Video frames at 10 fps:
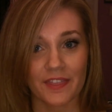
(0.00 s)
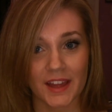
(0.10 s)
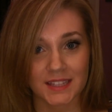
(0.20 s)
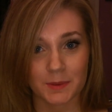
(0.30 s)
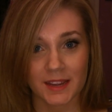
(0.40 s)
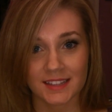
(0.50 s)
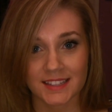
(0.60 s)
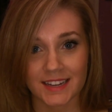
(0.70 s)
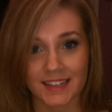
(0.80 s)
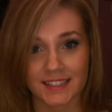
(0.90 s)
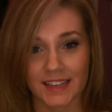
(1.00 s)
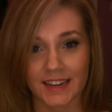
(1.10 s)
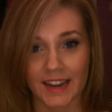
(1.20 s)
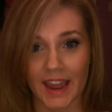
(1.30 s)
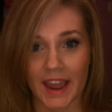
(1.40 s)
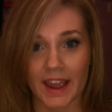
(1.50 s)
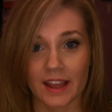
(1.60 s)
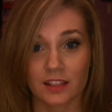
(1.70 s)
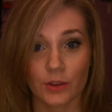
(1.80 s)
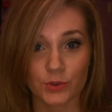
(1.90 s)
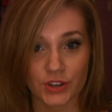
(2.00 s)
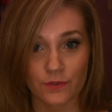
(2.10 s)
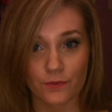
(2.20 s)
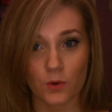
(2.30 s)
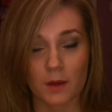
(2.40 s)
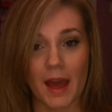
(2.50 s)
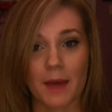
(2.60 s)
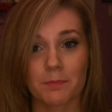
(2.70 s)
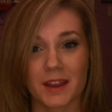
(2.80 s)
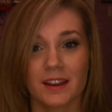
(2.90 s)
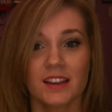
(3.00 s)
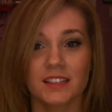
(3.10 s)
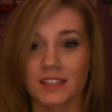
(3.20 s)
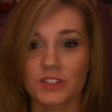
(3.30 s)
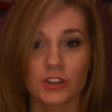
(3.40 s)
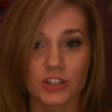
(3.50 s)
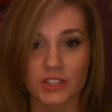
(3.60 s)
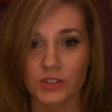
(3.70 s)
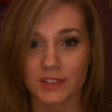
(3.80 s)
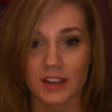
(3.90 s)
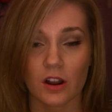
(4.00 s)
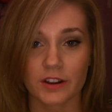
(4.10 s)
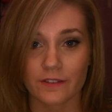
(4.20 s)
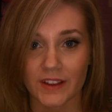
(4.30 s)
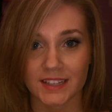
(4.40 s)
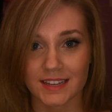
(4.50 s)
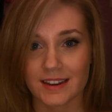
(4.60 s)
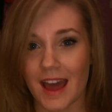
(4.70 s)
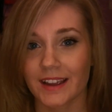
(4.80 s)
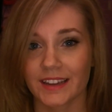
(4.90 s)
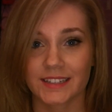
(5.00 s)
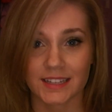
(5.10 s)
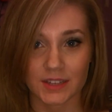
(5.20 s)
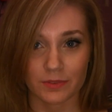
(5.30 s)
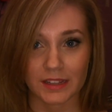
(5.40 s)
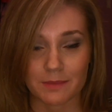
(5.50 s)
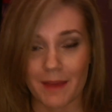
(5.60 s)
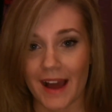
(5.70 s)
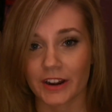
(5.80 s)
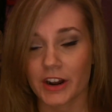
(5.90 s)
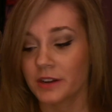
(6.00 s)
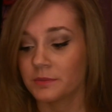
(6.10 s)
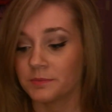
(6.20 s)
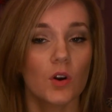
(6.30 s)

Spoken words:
and that's because it is in a lotion format, but since you're just using it on your face and neck, it doesn't really matter.